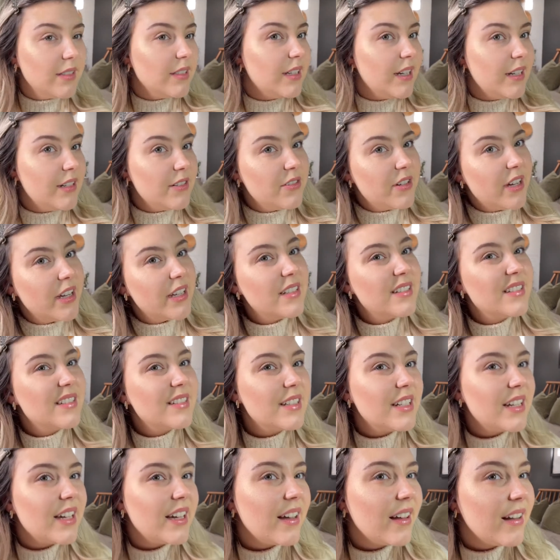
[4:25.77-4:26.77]
you guys
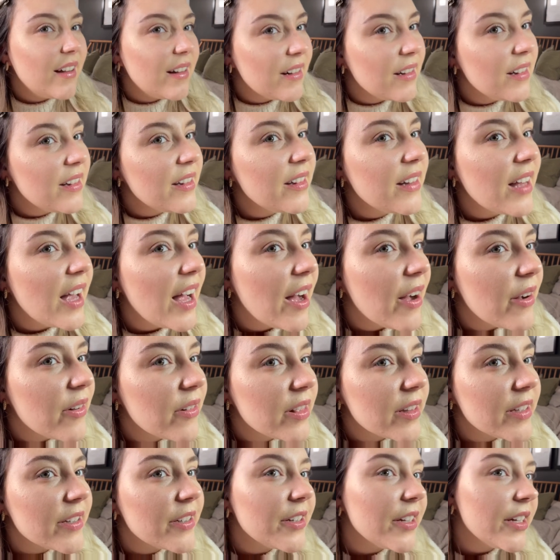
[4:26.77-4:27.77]
tell how
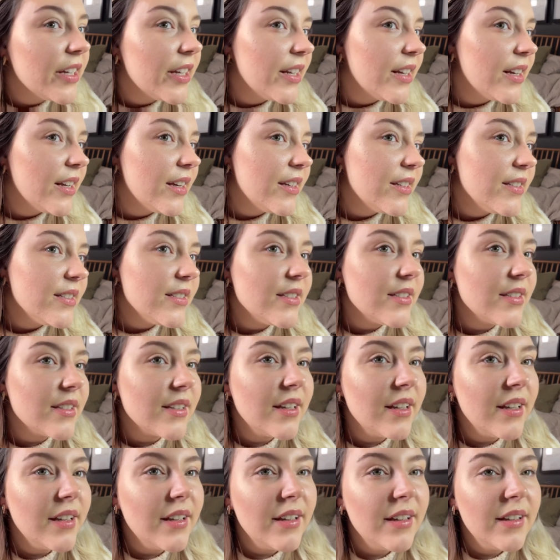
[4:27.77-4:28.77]
glittery it is?
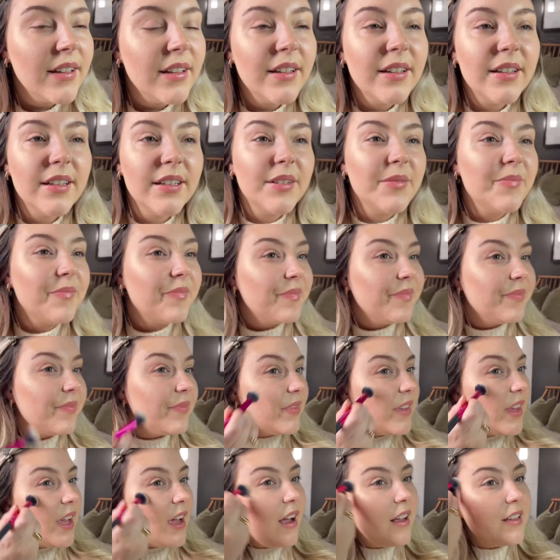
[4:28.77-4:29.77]

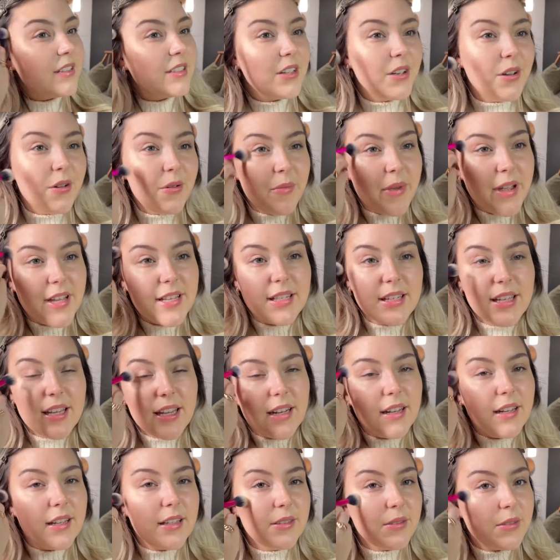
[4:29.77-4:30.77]
Also, my
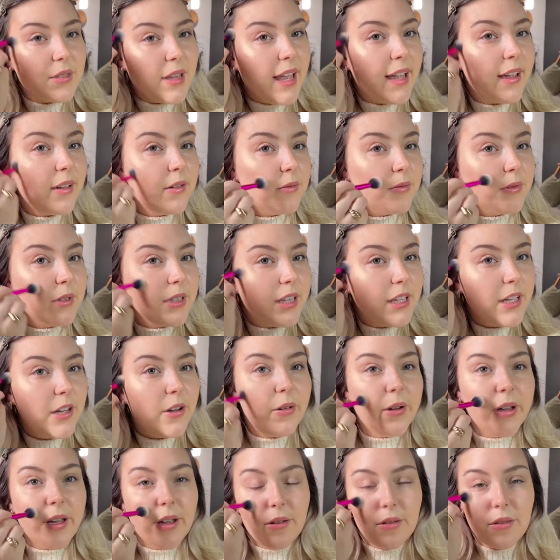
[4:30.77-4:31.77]
skin is like really
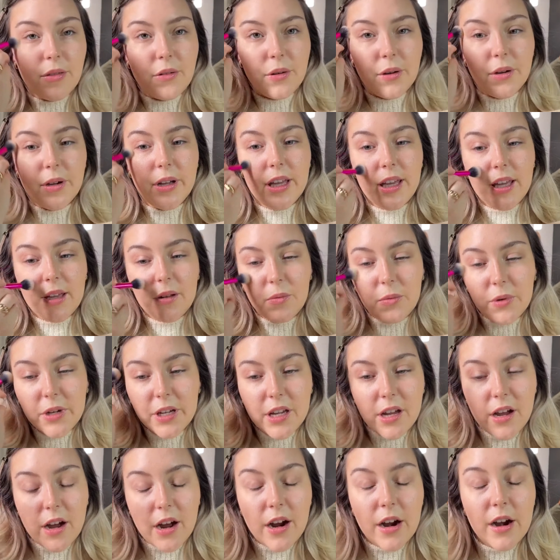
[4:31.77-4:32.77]
going through it. We
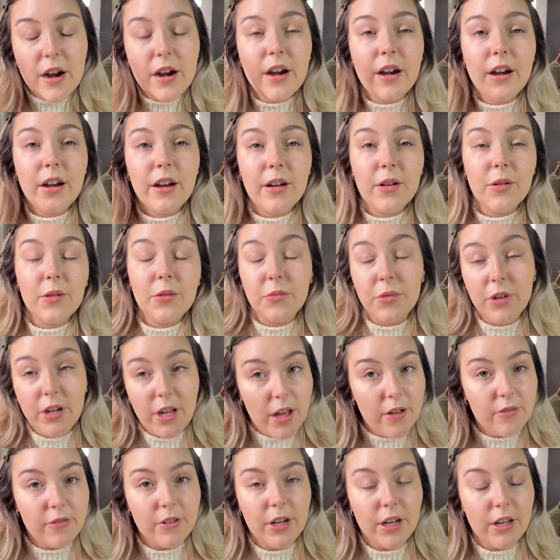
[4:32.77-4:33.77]
are
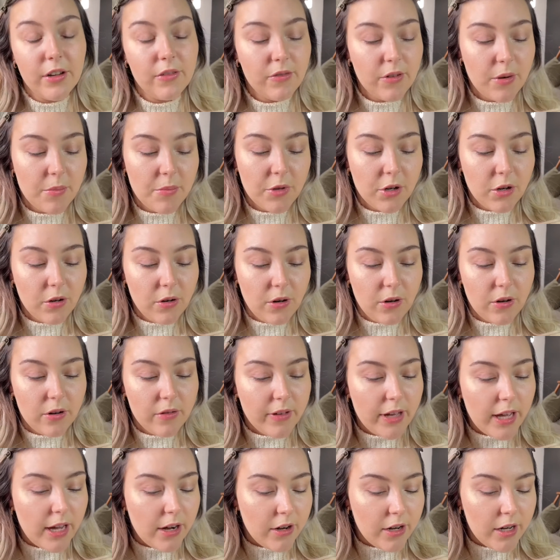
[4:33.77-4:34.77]
recovering from the
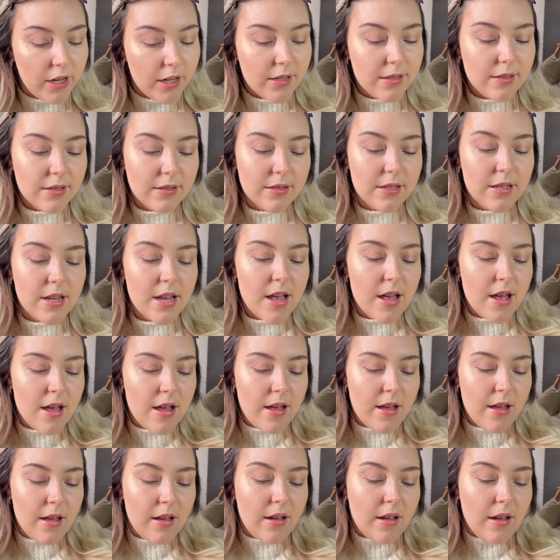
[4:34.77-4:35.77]
coronavirus,
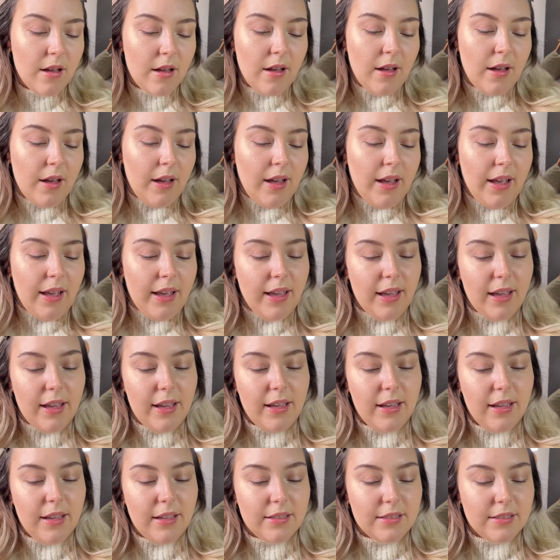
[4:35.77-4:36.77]

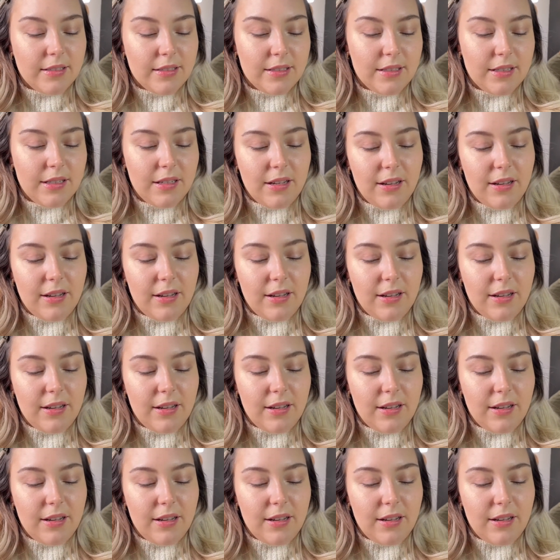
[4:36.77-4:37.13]
and